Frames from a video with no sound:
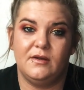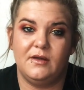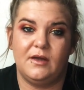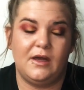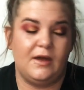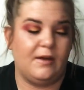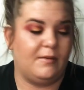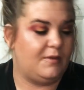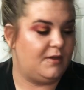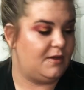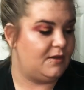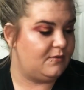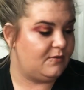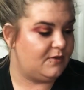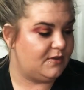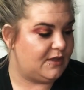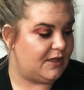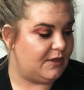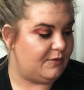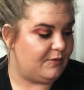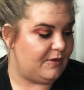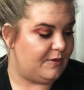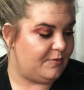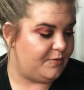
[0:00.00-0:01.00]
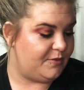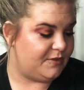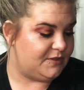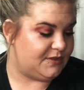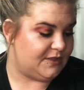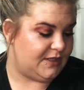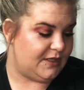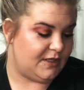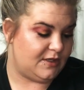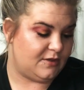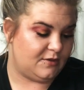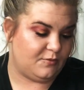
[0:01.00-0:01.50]
I mean, what they
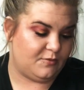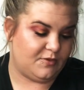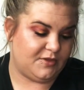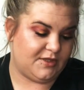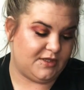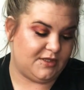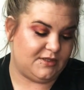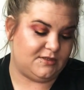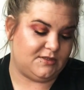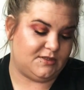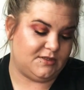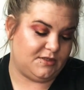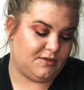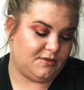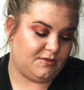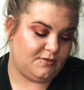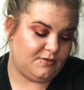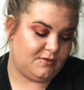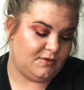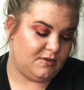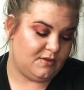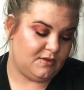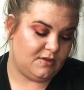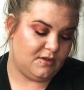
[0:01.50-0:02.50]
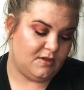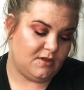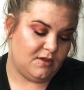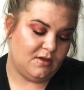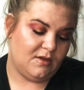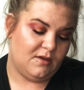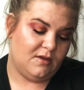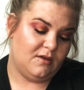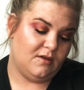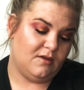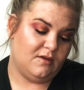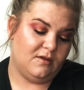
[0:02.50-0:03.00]
represent or what they do.
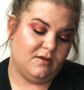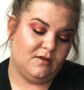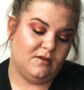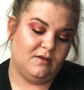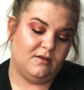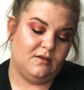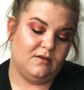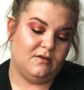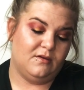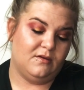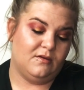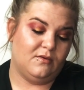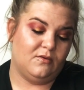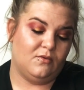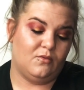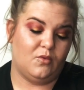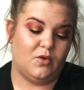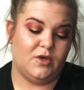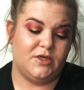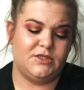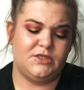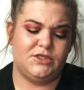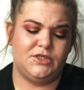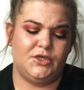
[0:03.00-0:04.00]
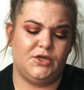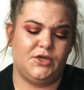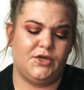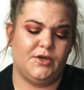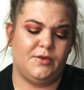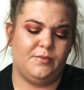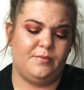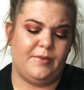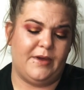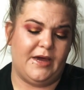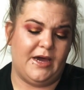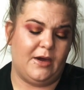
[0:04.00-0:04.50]
What's
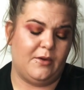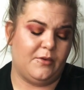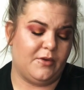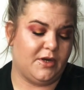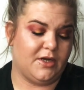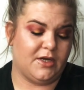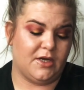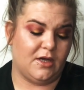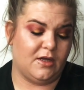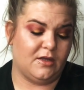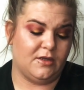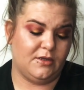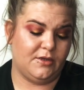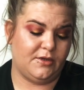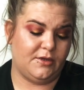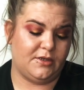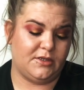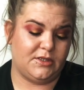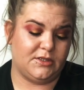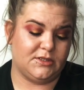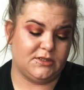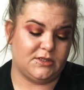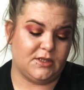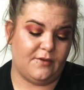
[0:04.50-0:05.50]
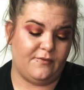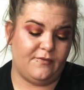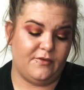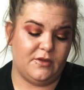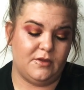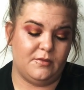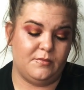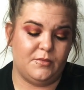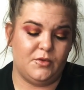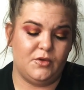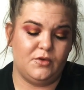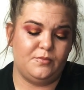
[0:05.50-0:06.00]
your power color? Discover
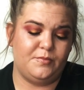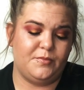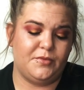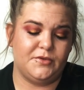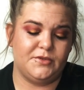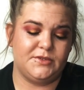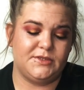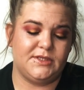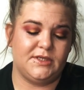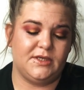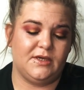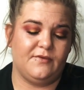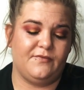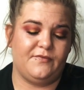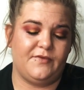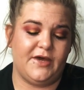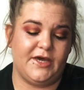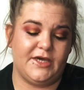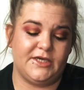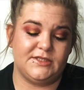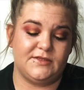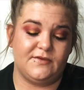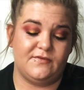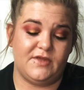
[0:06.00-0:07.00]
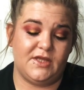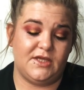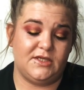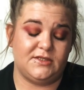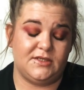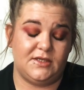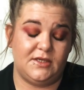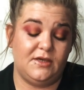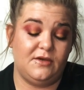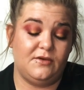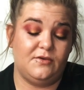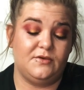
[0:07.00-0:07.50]
the mood boosting effects of these
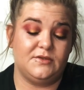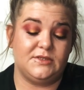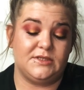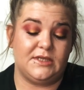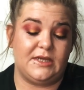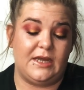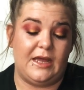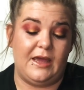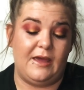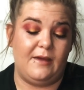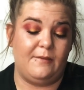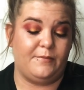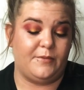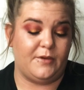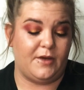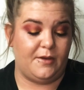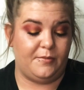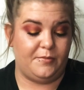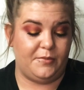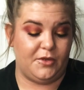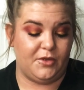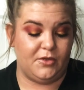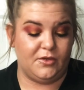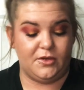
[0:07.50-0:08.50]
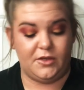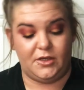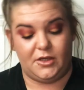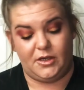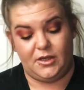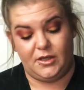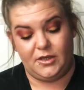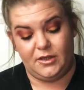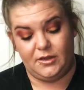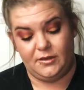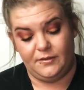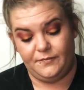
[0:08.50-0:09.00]
hues and amp up your
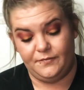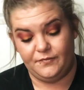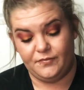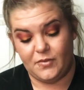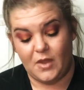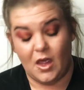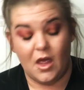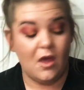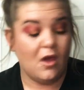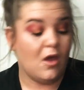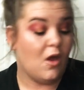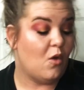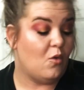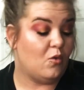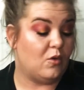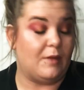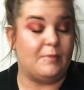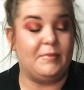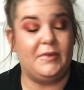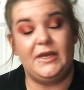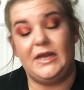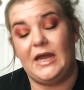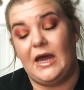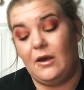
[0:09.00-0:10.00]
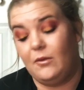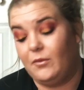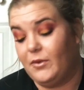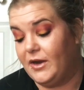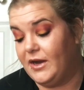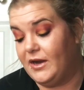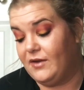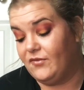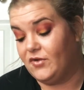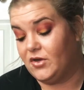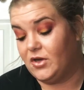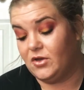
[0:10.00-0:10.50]
look. Well, I mean, I wear
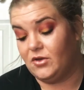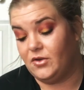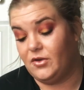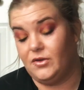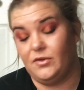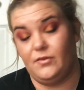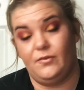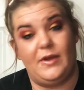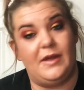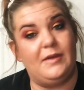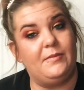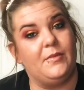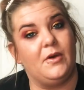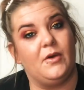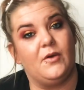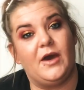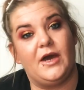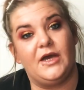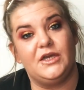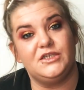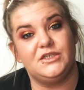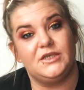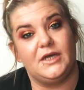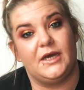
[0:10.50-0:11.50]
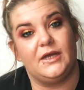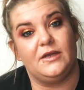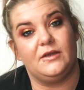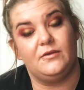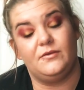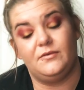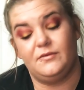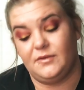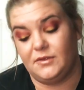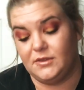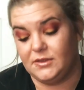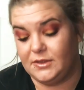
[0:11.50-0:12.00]
every color of the rainbow
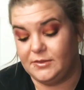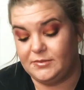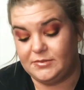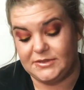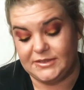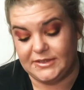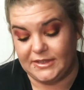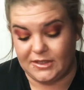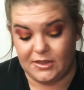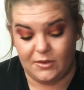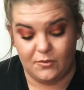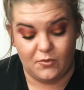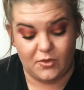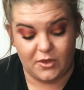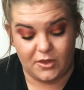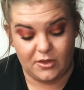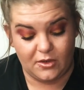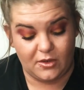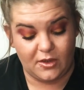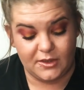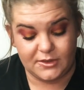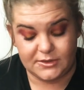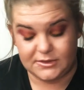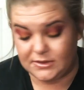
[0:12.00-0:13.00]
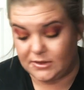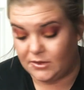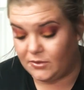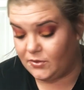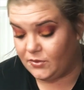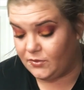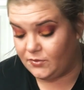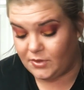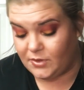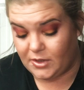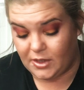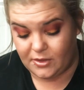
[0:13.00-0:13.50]
eyeshadow and lipstick and whatnot, so
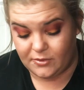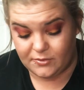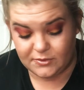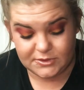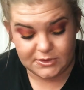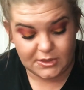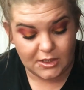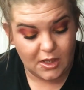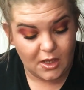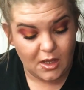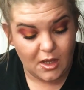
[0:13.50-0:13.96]
who knows.